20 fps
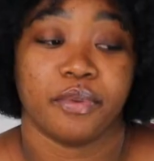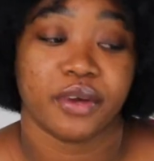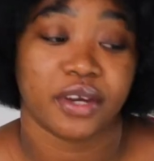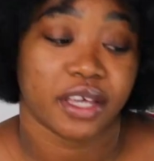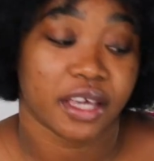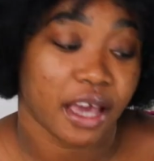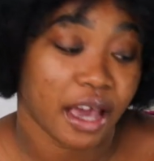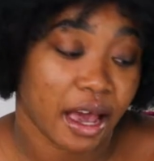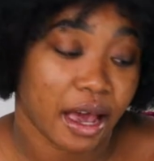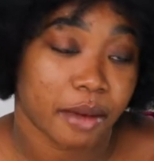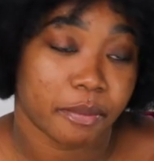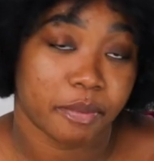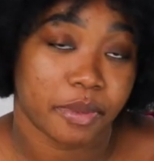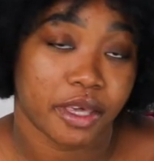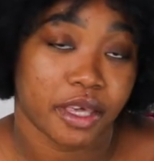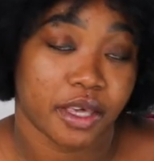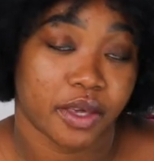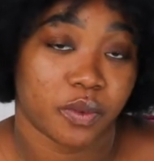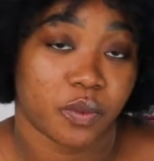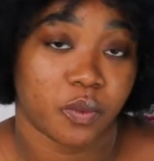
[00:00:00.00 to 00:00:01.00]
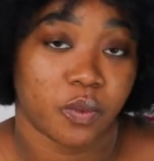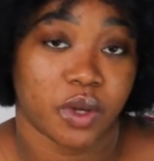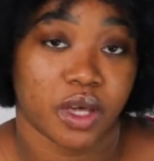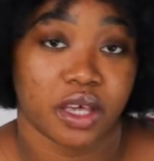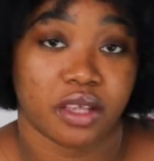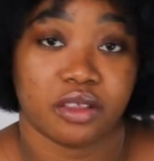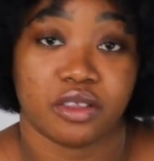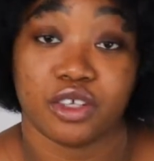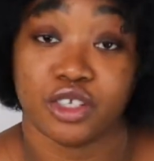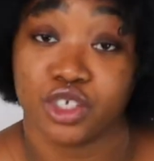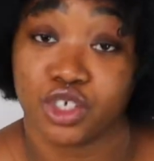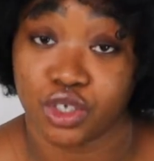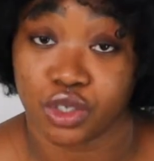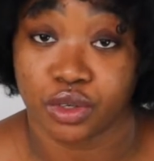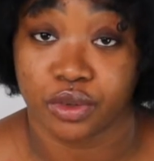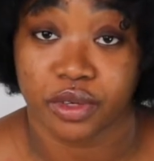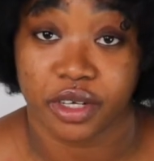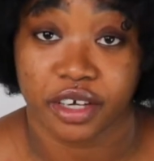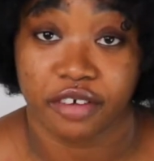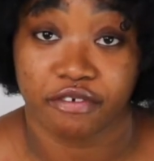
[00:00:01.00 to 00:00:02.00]
pretty happy with the
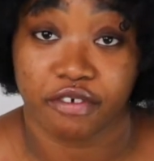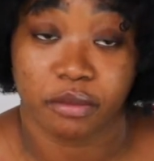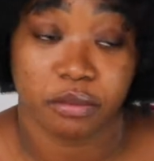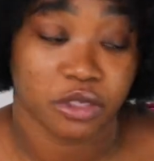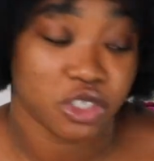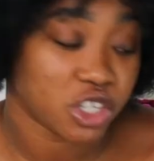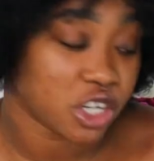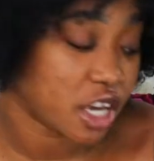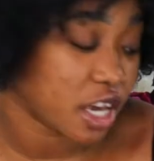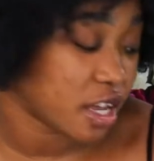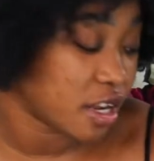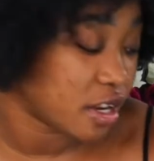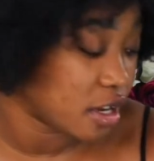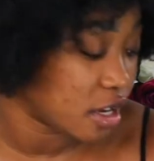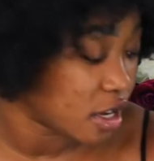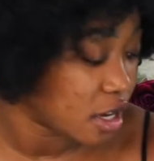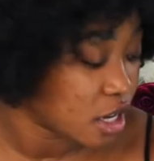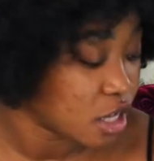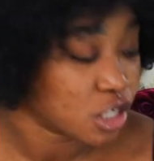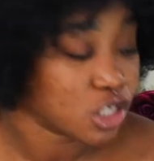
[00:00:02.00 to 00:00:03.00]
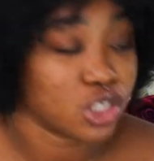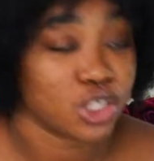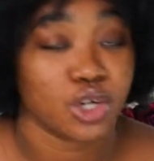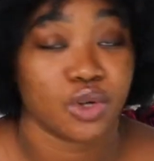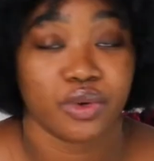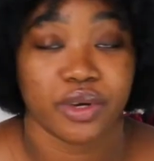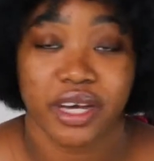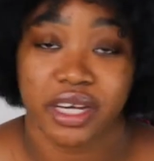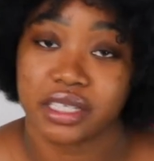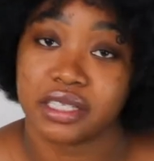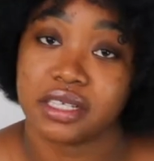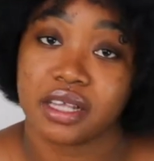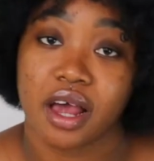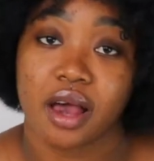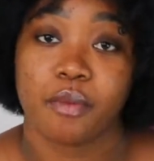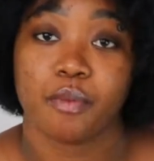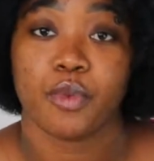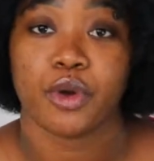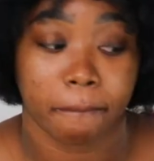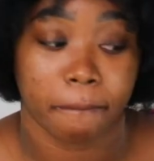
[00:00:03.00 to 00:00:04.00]
jewelry from SHEIN. So next
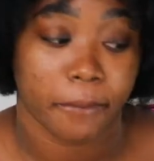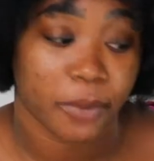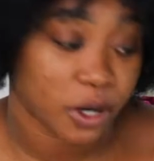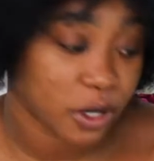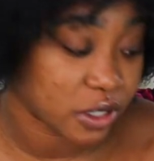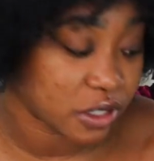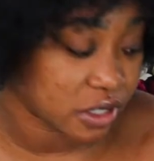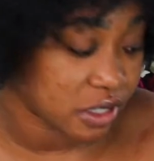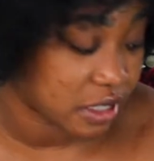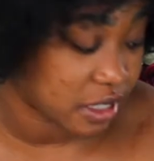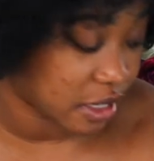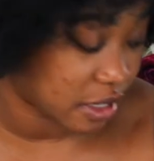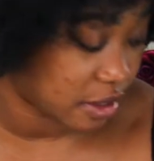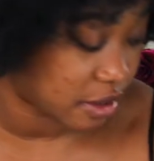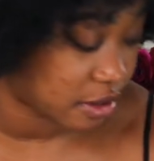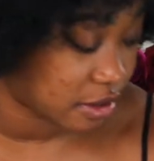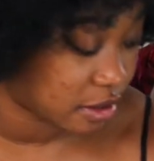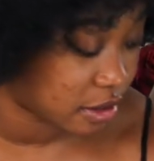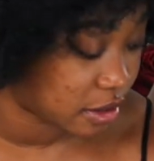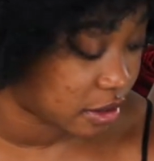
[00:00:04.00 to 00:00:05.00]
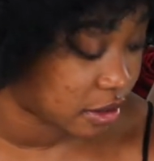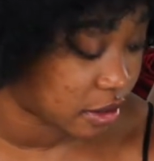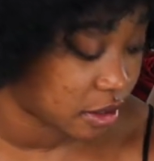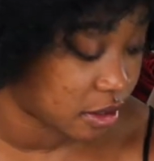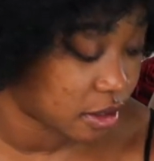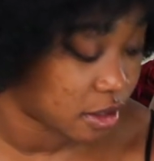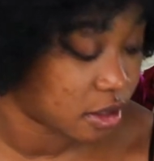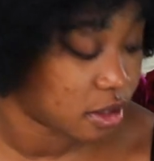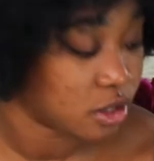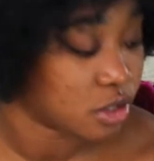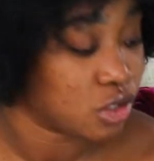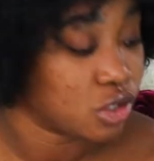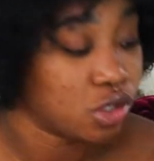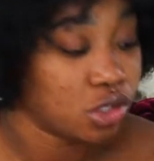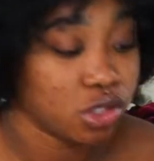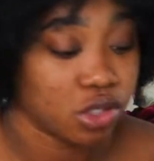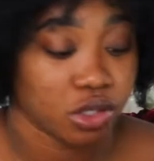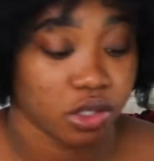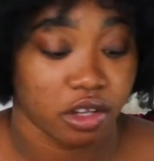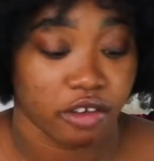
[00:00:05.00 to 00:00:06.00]
up, purses.
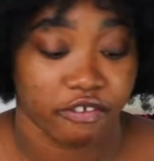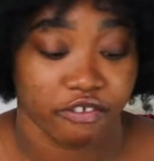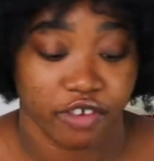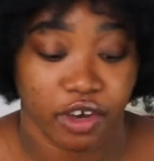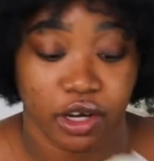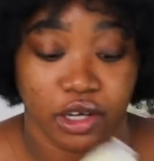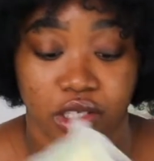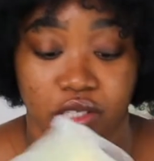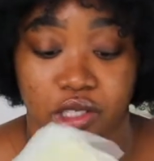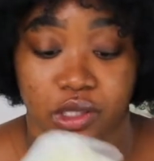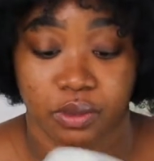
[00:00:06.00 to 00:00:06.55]
So the first